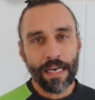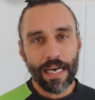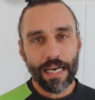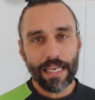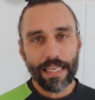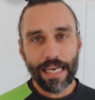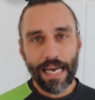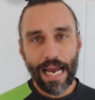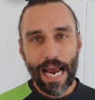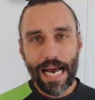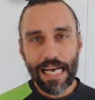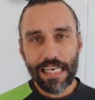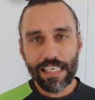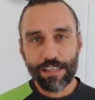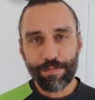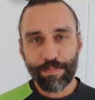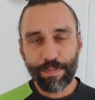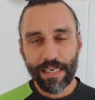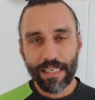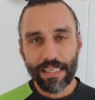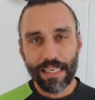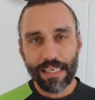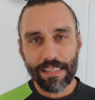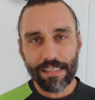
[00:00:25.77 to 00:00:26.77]
And they asked
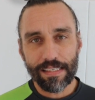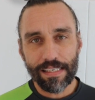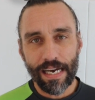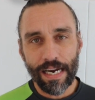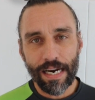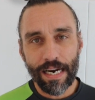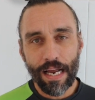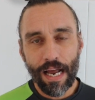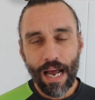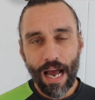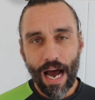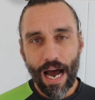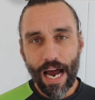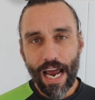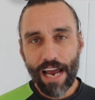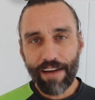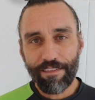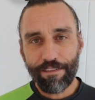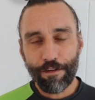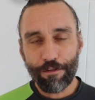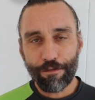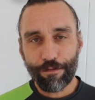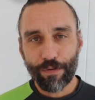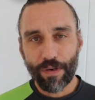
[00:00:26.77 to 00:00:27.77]
me, they said, I
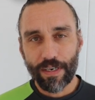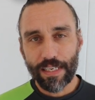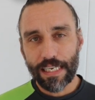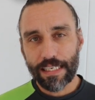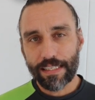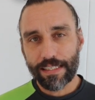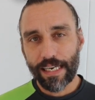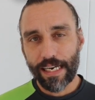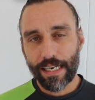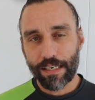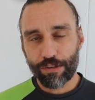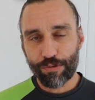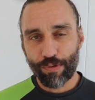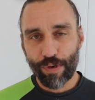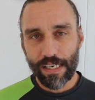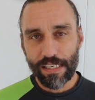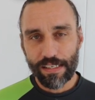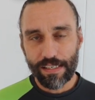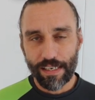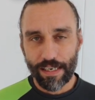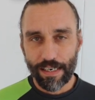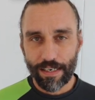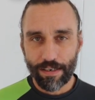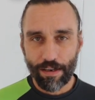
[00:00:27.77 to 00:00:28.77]
have a friend that
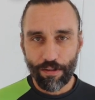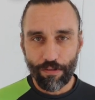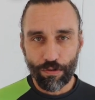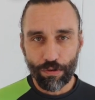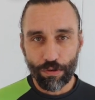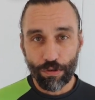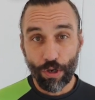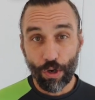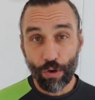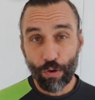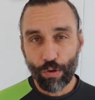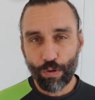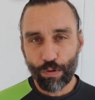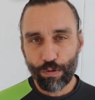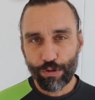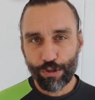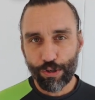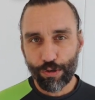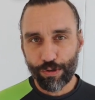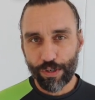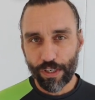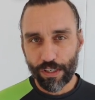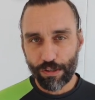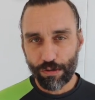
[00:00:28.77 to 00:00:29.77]
trains at another local
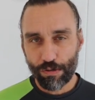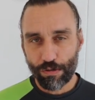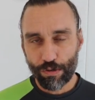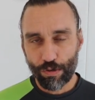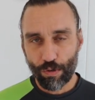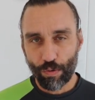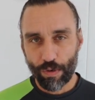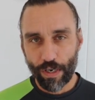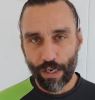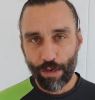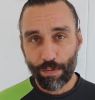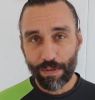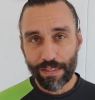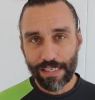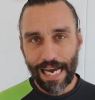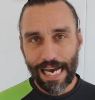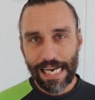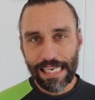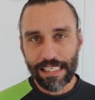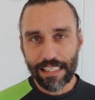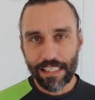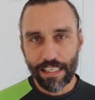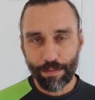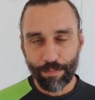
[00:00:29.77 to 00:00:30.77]
jiu-jitsu school, and he was
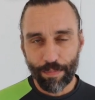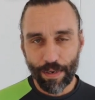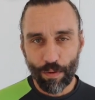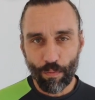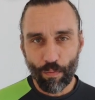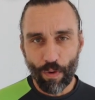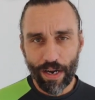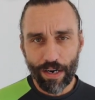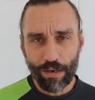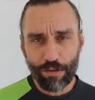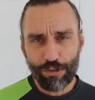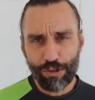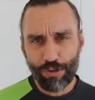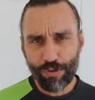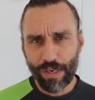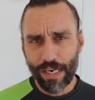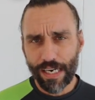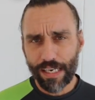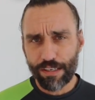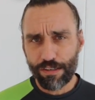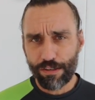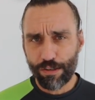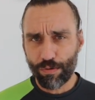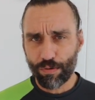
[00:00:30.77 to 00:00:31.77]
asking me, why don't you
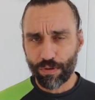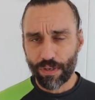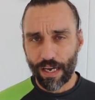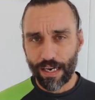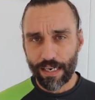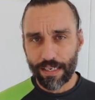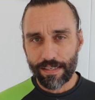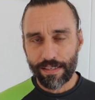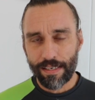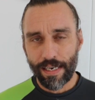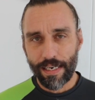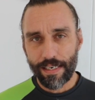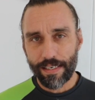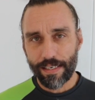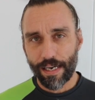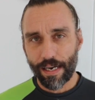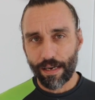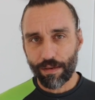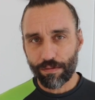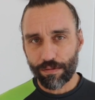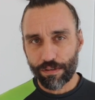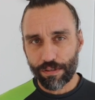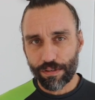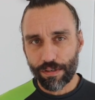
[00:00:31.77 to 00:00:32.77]
guys do a lot of
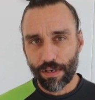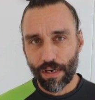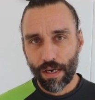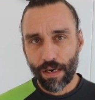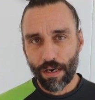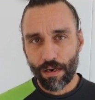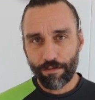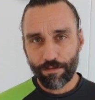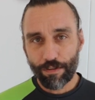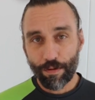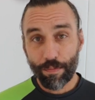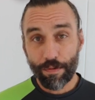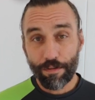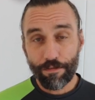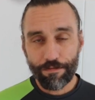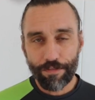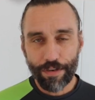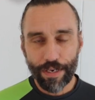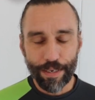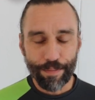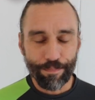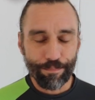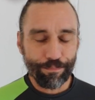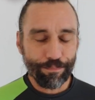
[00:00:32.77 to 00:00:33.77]
takedowns from the
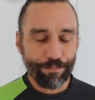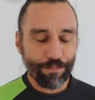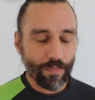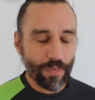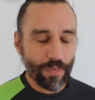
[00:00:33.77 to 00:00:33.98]
feet?